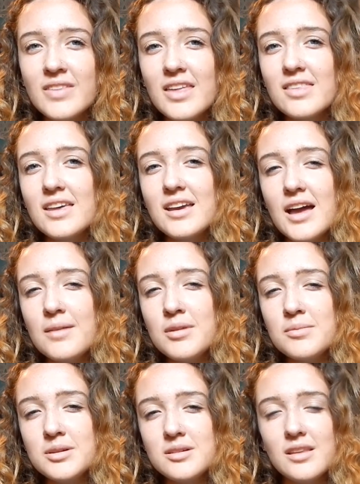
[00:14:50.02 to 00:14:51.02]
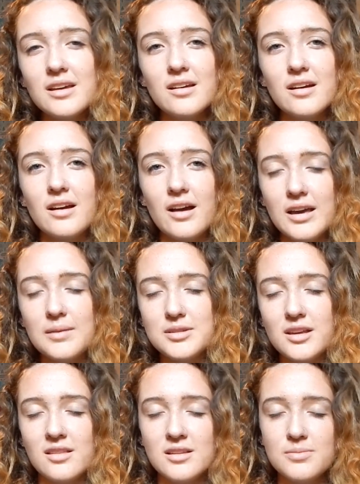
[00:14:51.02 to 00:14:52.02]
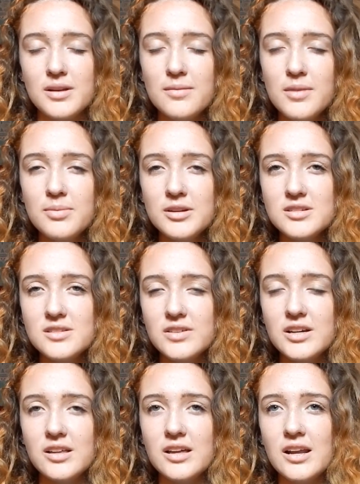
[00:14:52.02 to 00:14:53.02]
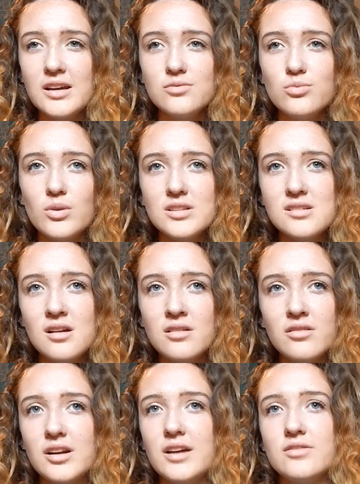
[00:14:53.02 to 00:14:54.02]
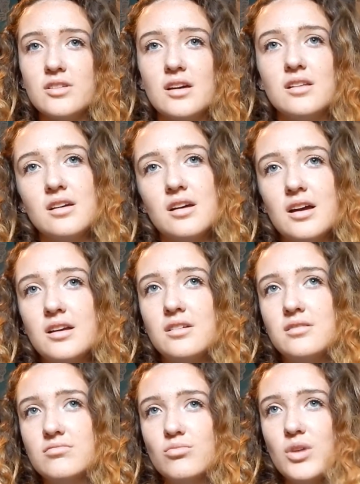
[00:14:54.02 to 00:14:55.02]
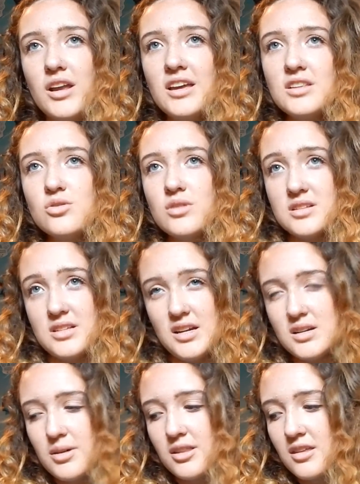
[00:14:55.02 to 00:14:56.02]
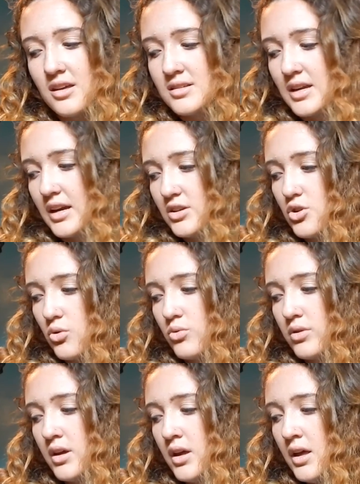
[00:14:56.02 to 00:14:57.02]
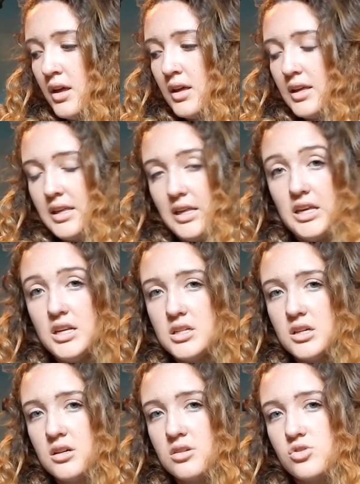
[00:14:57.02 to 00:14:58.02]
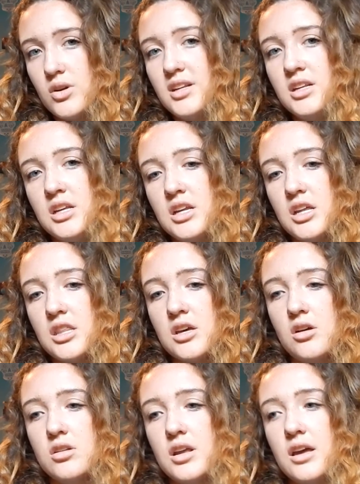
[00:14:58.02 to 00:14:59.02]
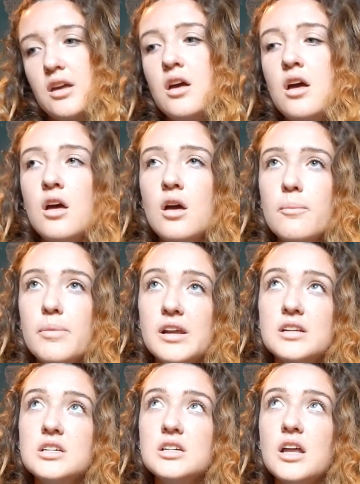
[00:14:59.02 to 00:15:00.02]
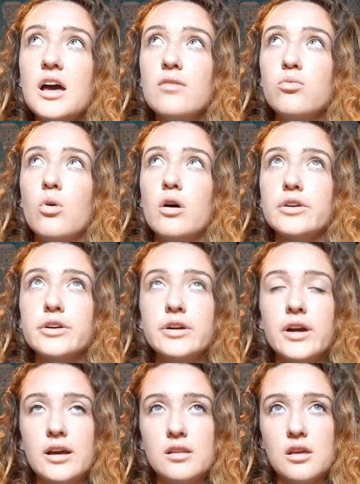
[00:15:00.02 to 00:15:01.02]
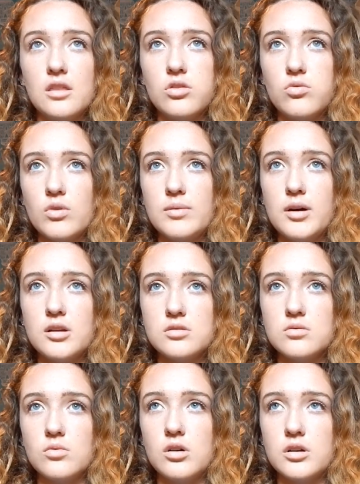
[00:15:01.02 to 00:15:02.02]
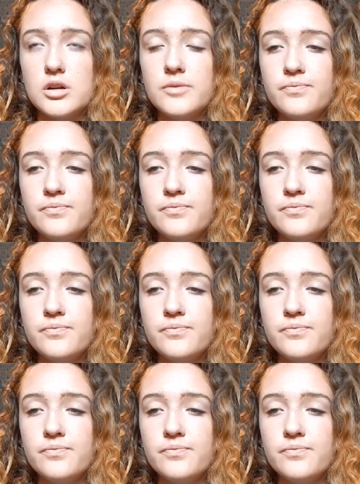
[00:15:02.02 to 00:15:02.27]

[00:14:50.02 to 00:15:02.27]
like, I keep saying this, but I met Pierce the Veil, and I wasn't hungry after that. Like, when I get too excited about things, like, I don't eat, so I didn't eat anything all day, but I did have water. I had, like, 3 bottles of water.